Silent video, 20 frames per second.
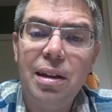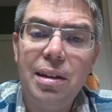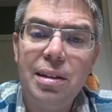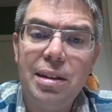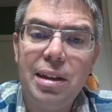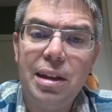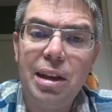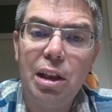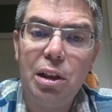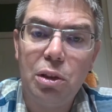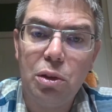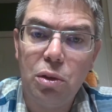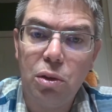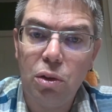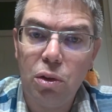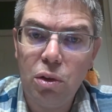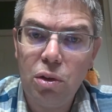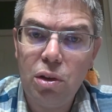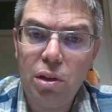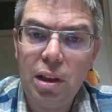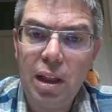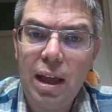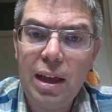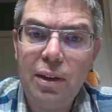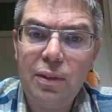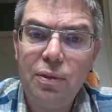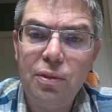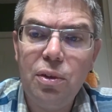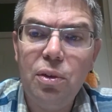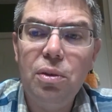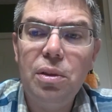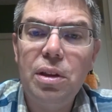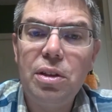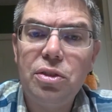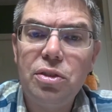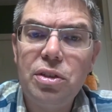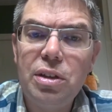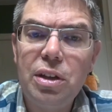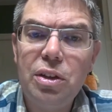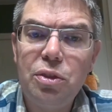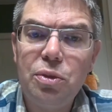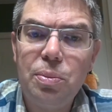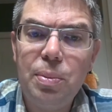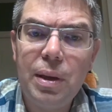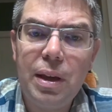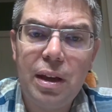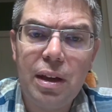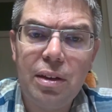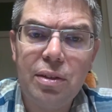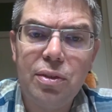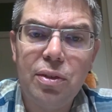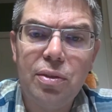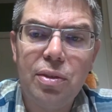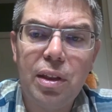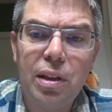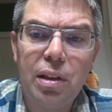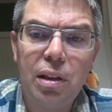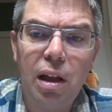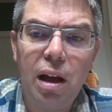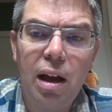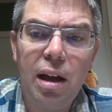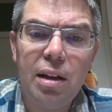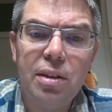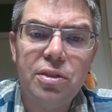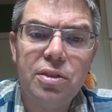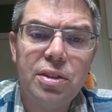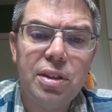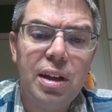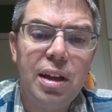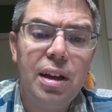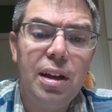Did it look like foolishness because of the loss?